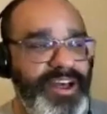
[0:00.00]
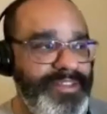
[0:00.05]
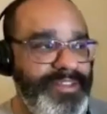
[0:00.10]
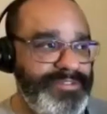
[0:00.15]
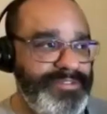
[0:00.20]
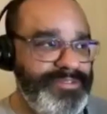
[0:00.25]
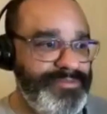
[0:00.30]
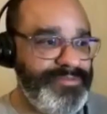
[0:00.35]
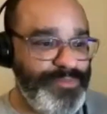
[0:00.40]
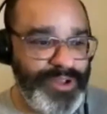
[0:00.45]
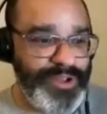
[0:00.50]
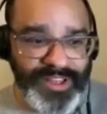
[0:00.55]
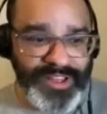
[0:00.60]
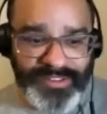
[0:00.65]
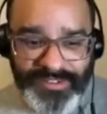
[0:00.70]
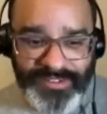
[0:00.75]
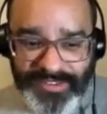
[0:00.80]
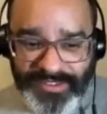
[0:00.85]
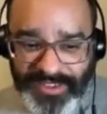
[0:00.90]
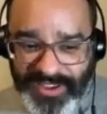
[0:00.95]
Well,
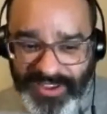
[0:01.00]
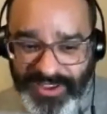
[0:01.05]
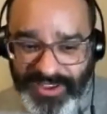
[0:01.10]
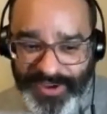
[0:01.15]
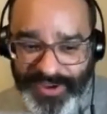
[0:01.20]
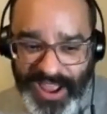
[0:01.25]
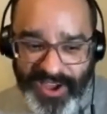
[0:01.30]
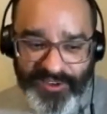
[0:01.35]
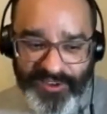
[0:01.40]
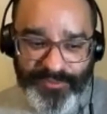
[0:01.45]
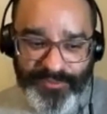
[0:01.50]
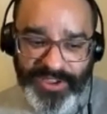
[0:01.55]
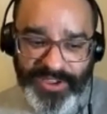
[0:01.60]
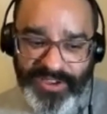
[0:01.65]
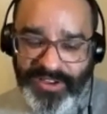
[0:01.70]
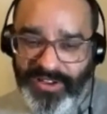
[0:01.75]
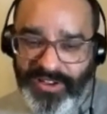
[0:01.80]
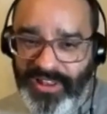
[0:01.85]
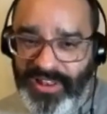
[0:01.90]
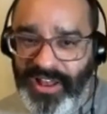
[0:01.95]
just thank you for having
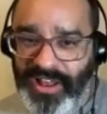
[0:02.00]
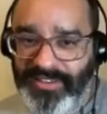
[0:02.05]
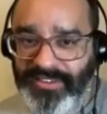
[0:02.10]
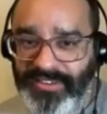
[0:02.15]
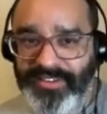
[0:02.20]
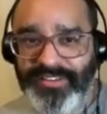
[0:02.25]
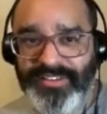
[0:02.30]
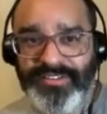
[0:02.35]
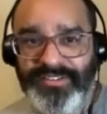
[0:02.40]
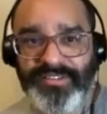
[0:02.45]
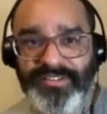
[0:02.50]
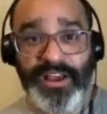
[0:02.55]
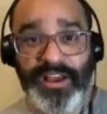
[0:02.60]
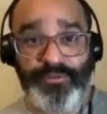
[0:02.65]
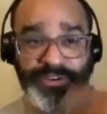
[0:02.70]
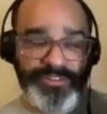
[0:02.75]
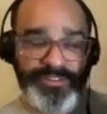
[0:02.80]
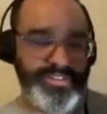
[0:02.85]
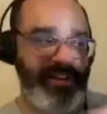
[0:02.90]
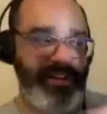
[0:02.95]
me. I
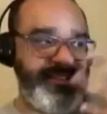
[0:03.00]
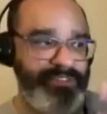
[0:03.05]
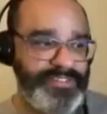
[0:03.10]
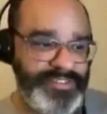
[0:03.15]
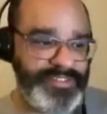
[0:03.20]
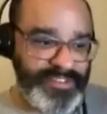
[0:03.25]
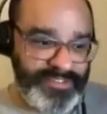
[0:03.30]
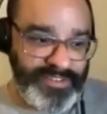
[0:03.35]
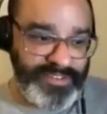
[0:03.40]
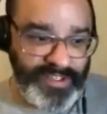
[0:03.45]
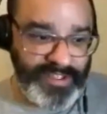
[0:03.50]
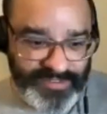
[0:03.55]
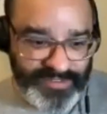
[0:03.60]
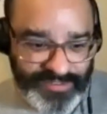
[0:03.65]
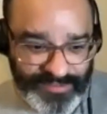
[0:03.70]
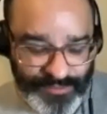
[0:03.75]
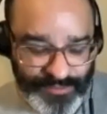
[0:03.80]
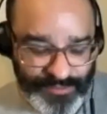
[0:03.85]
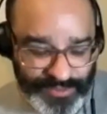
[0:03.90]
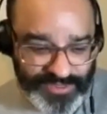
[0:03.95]
wish you lots of success
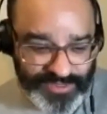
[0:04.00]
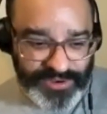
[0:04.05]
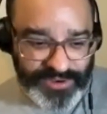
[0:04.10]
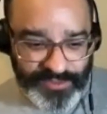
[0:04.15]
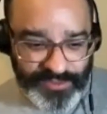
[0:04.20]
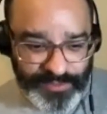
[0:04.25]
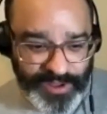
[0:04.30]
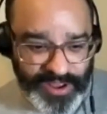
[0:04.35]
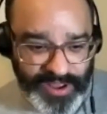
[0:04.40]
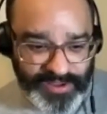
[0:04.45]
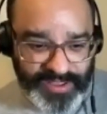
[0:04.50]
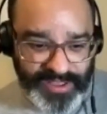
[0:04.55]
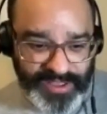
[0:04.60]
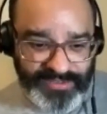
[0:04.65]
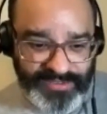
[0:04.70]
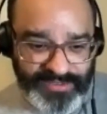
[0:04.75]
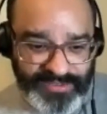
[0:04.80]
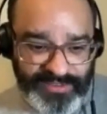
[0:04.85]
with the new podcast,